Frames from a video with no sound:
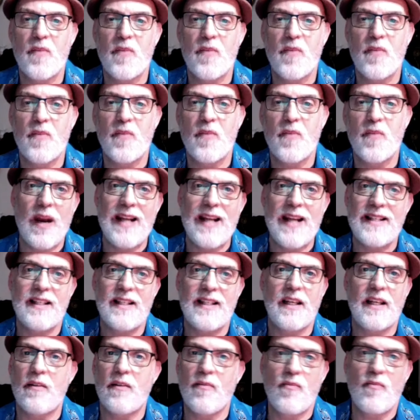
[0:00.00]

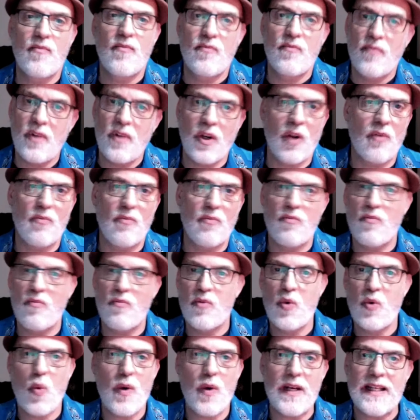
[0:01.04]
raising,
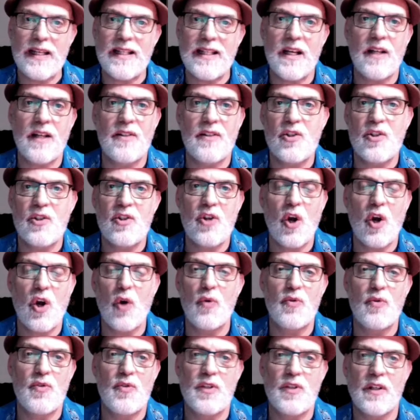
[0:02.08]
20-ton
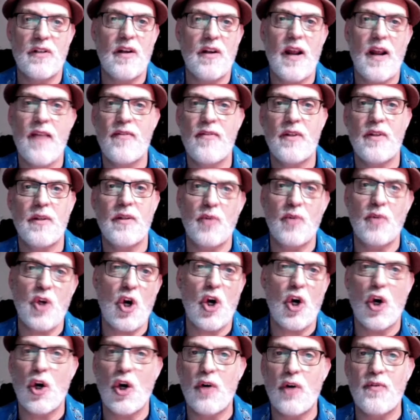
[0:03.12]
stones and having them
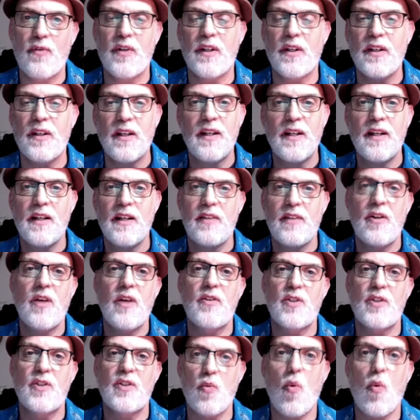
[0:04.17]
carved, and not
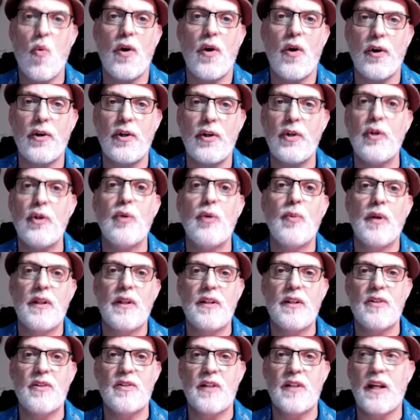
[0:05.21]
just one or two, but
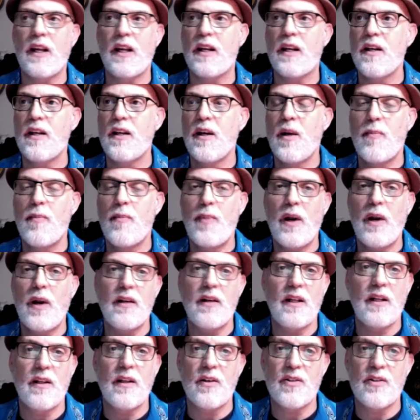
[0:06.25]
there's like, apparently there's